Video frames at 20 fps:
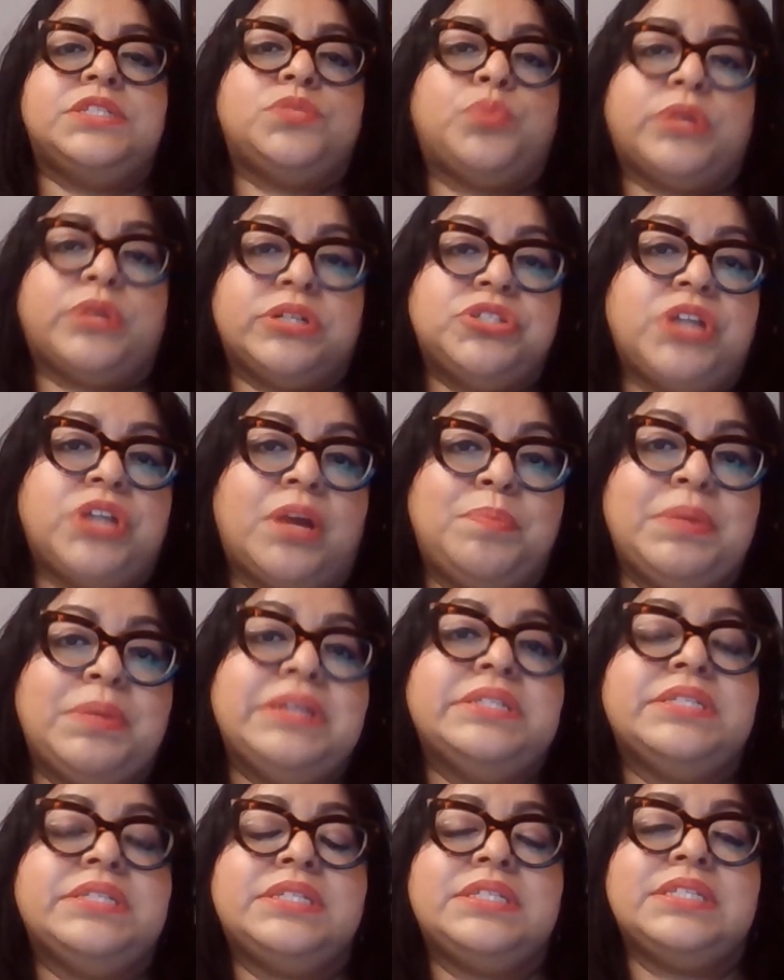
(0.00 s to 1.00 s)
workshop
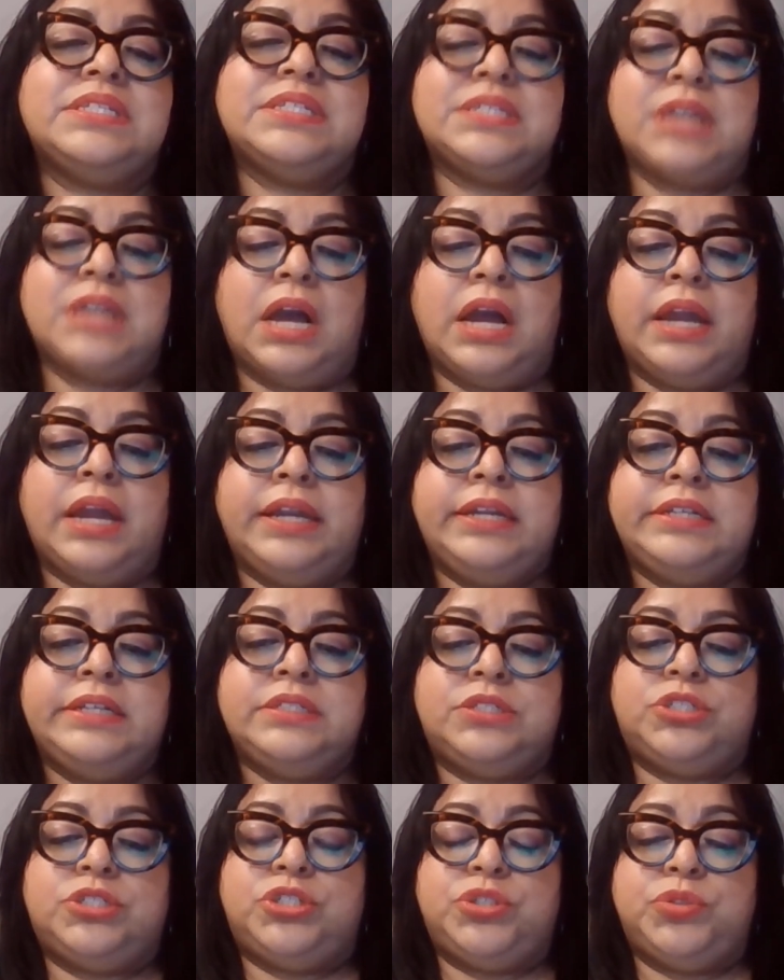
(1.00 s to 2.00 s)
is
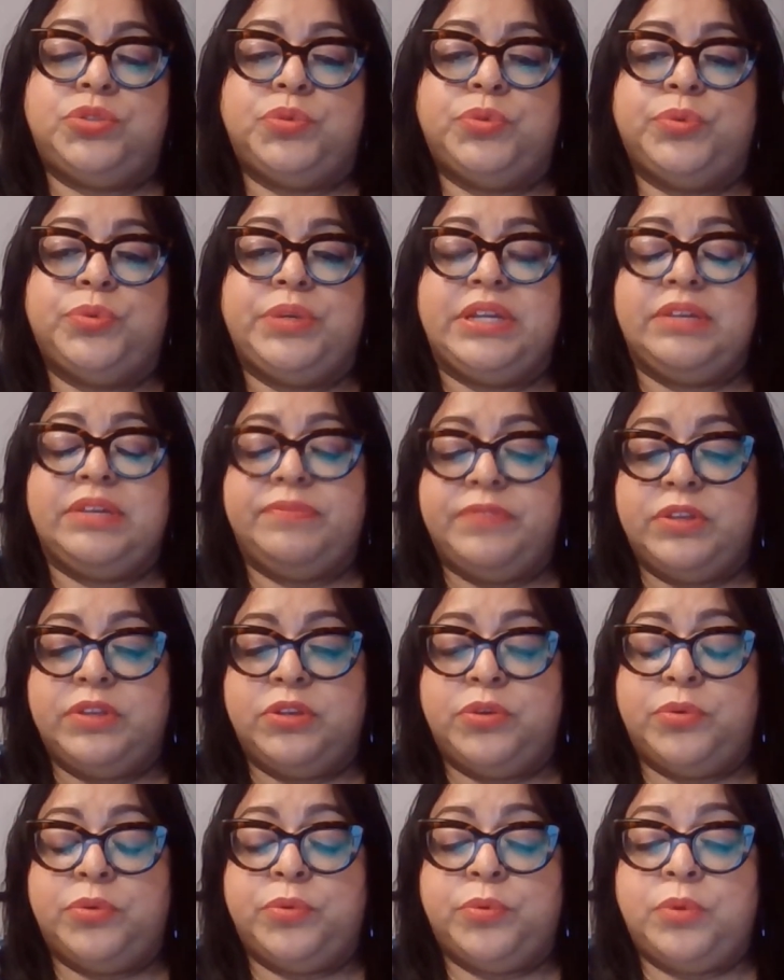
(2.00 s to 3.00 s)
designed to give
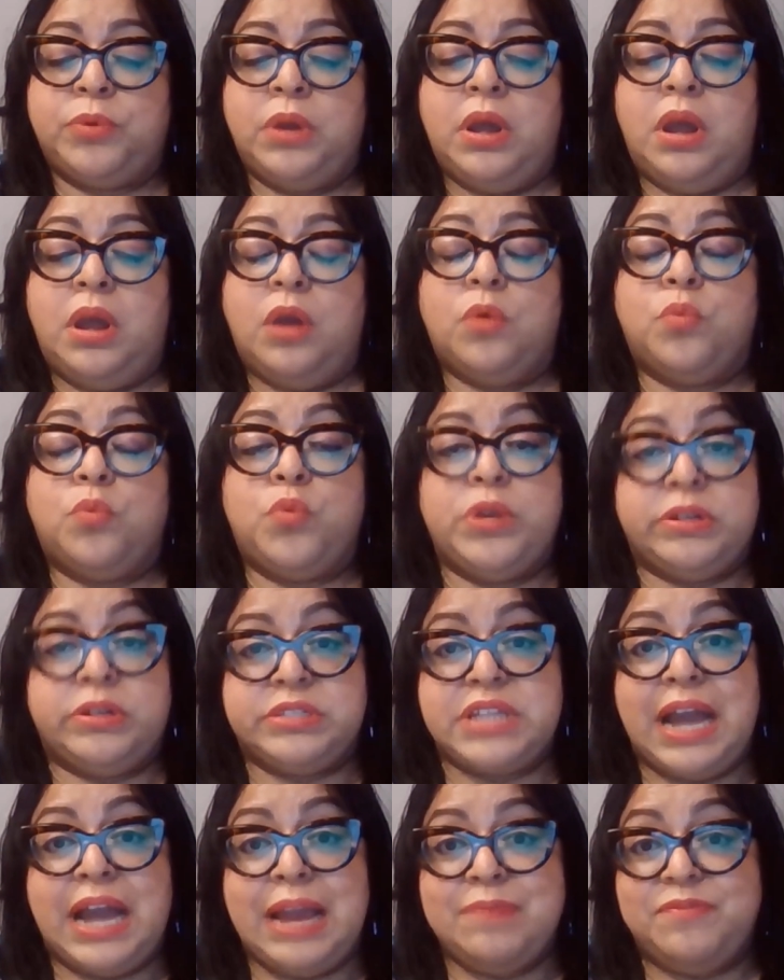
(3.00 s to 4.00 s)
you
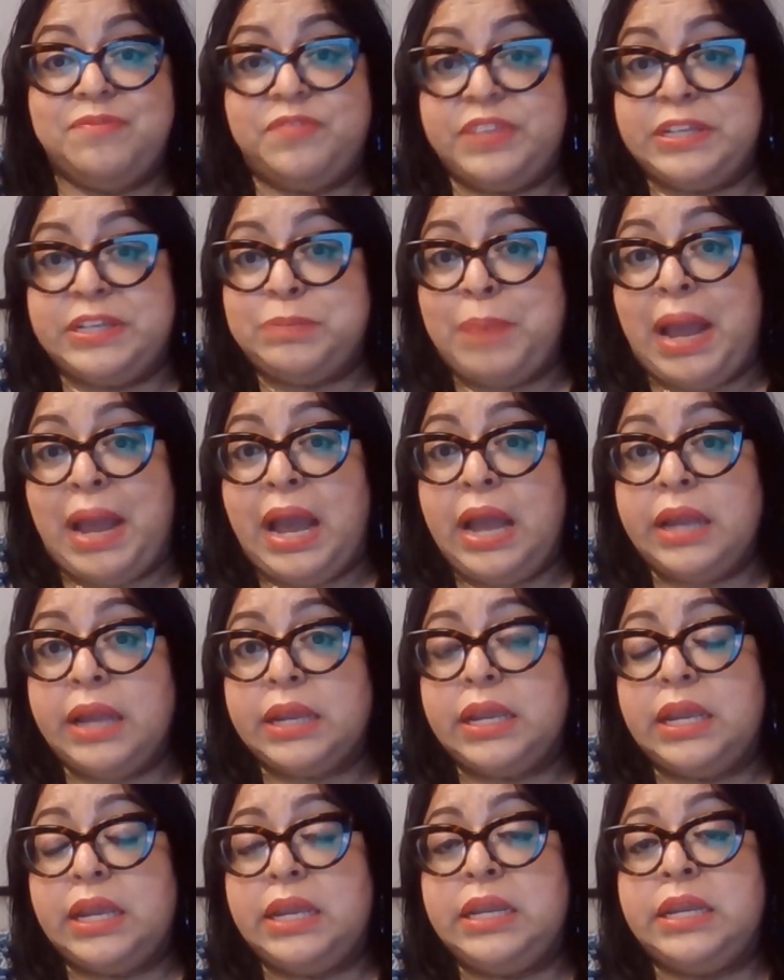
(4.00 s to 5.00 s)
real-time
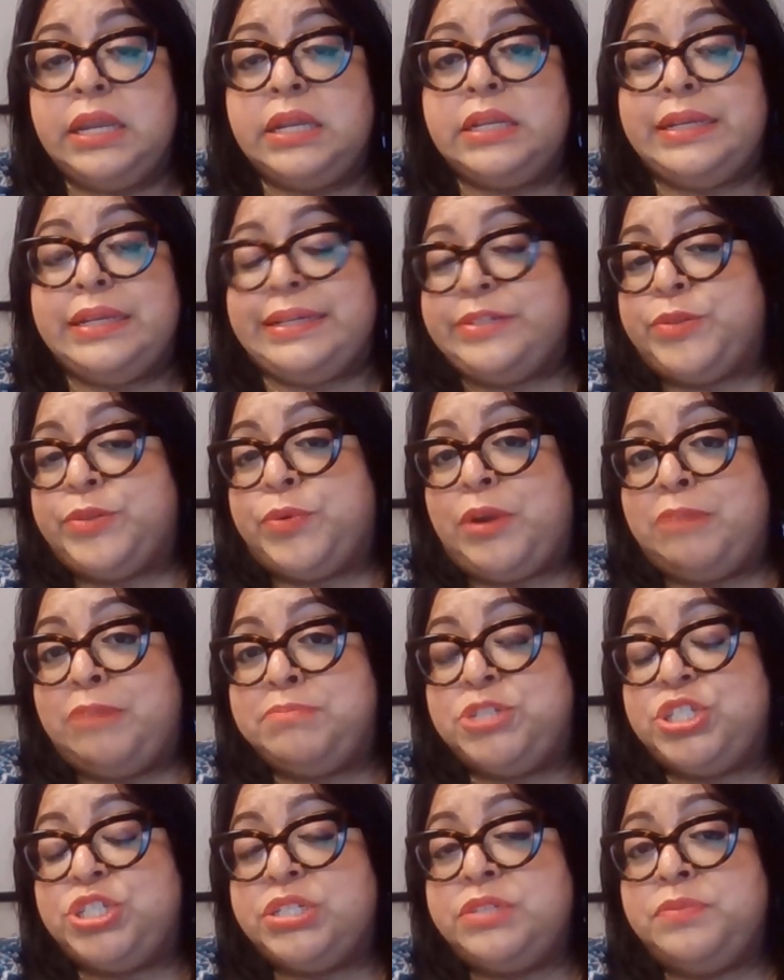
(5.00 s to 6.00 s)
feedback and
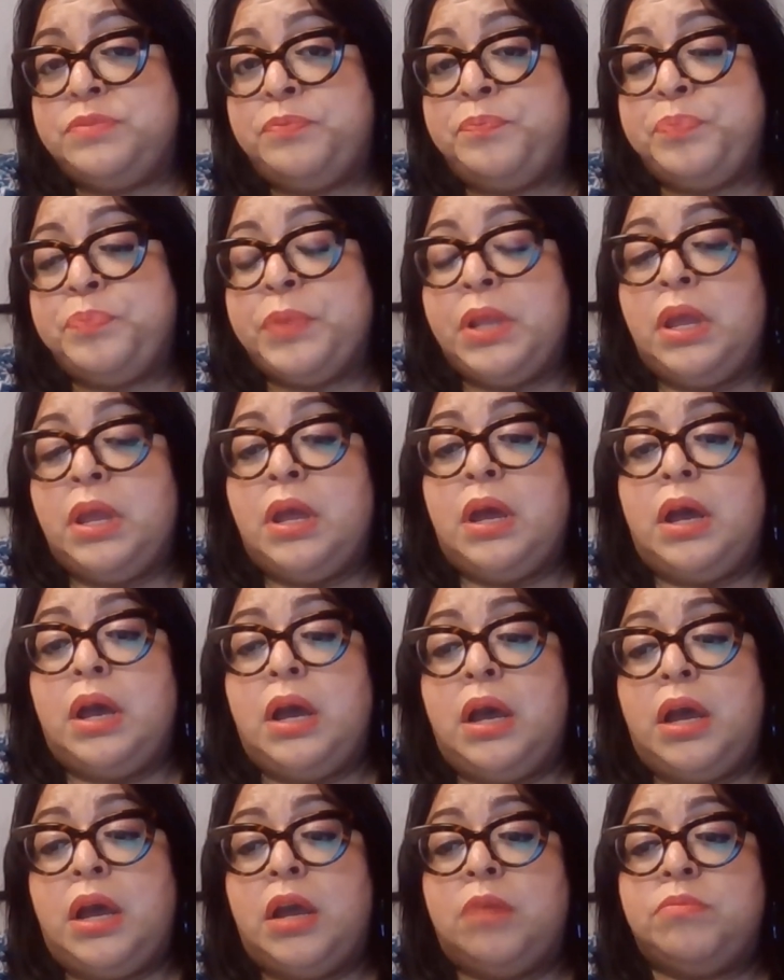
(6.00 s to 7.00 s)
interruption.
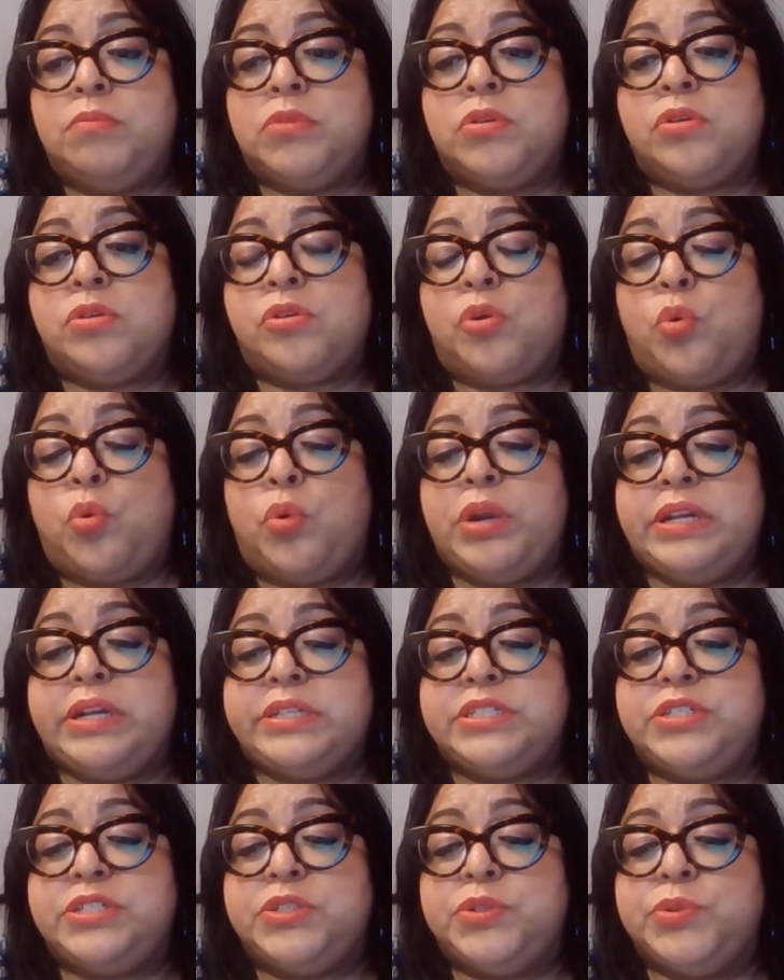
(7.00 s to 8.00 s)
Um, you're
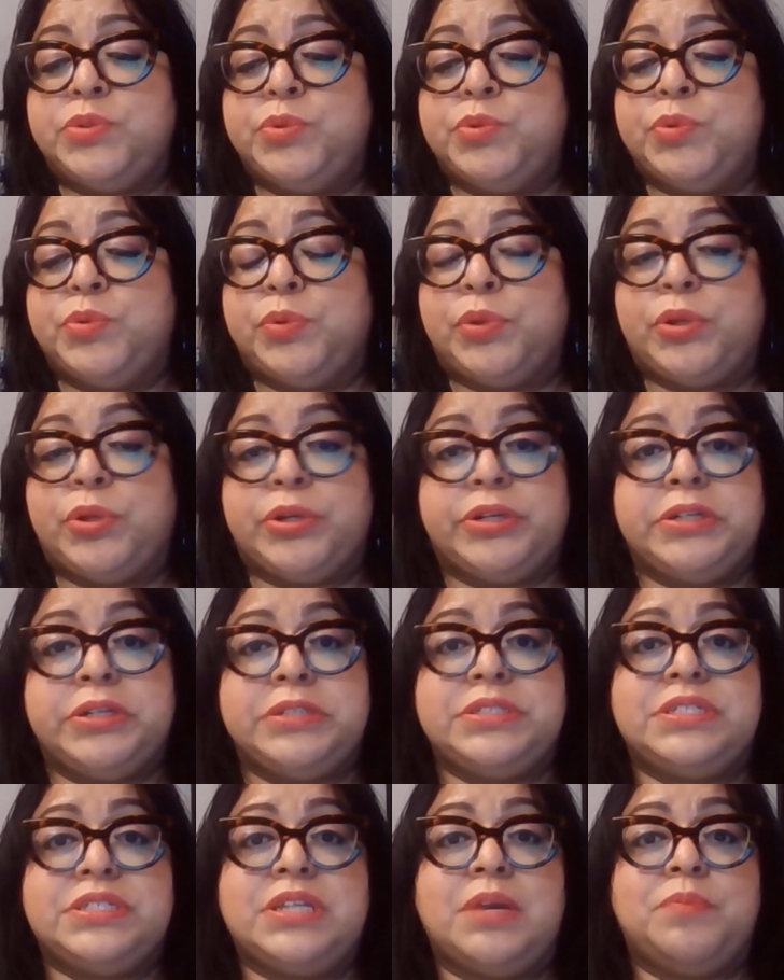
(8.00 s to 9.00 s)
going to
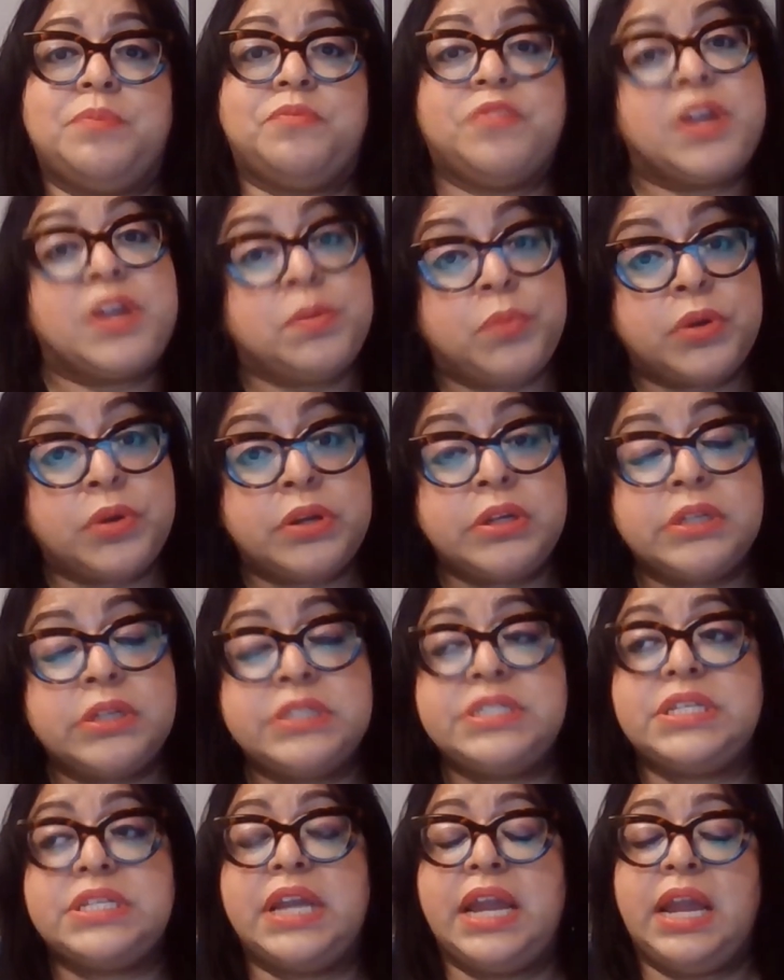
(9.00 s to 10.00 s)
learn some
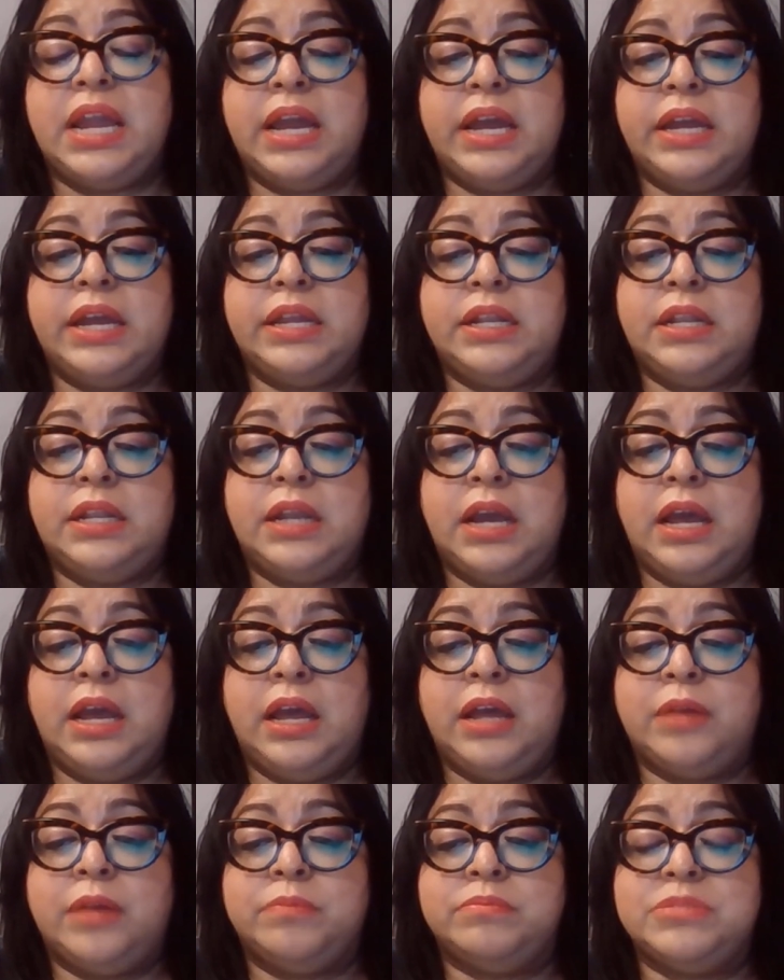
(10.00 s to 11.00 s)
frameworks and
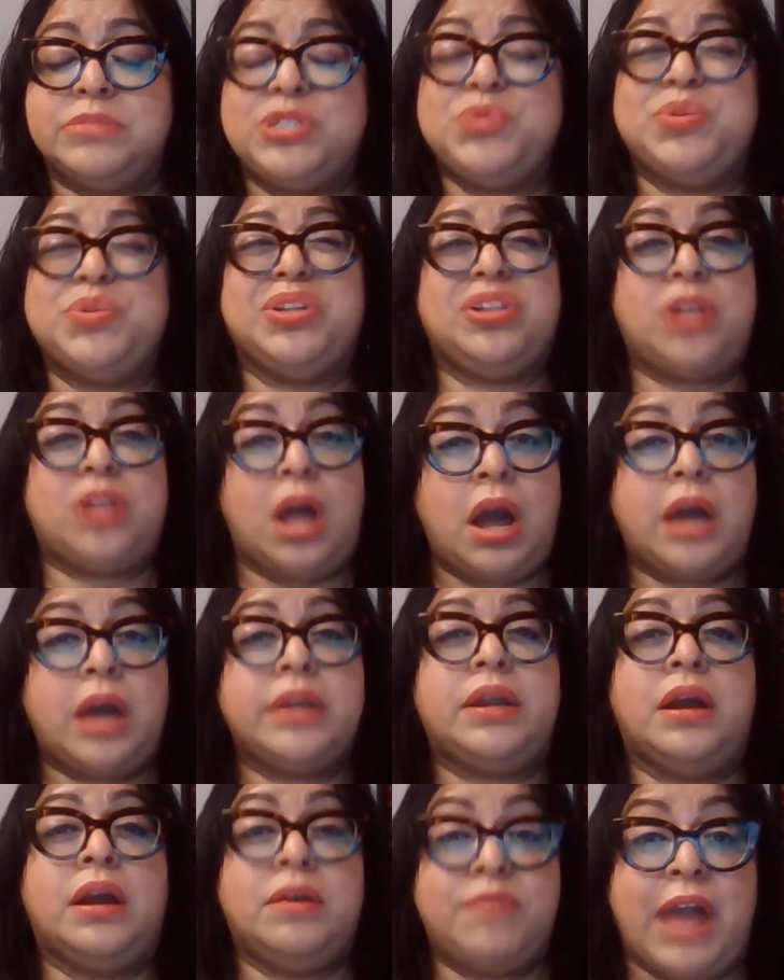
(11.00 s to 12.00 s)
um, do a
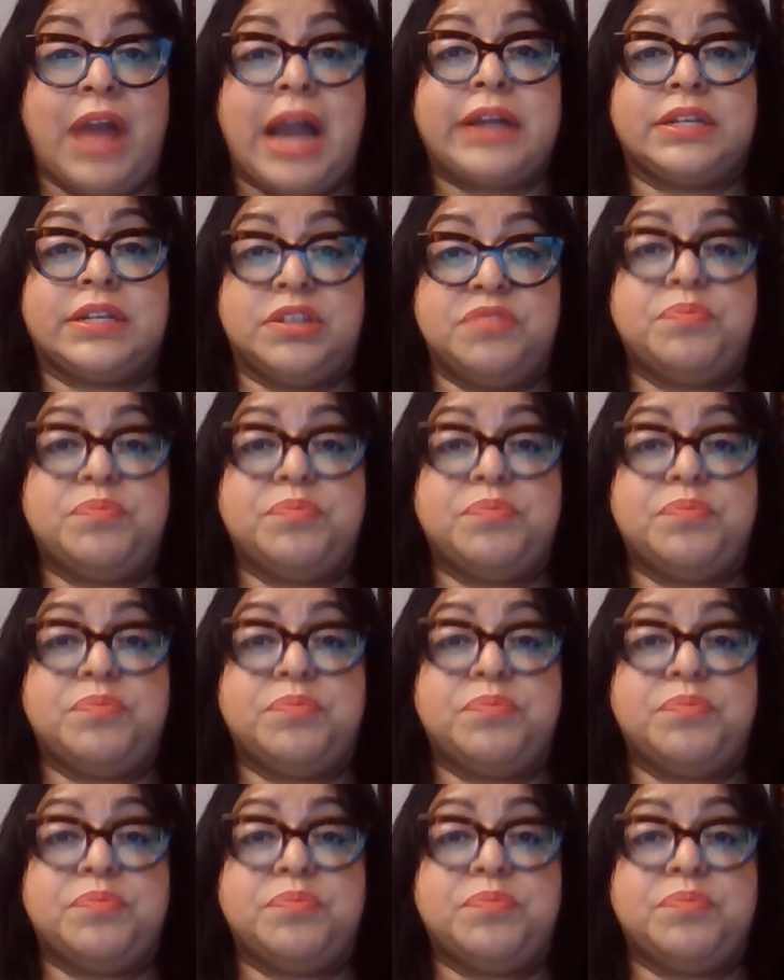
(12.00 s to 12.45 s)
lot of active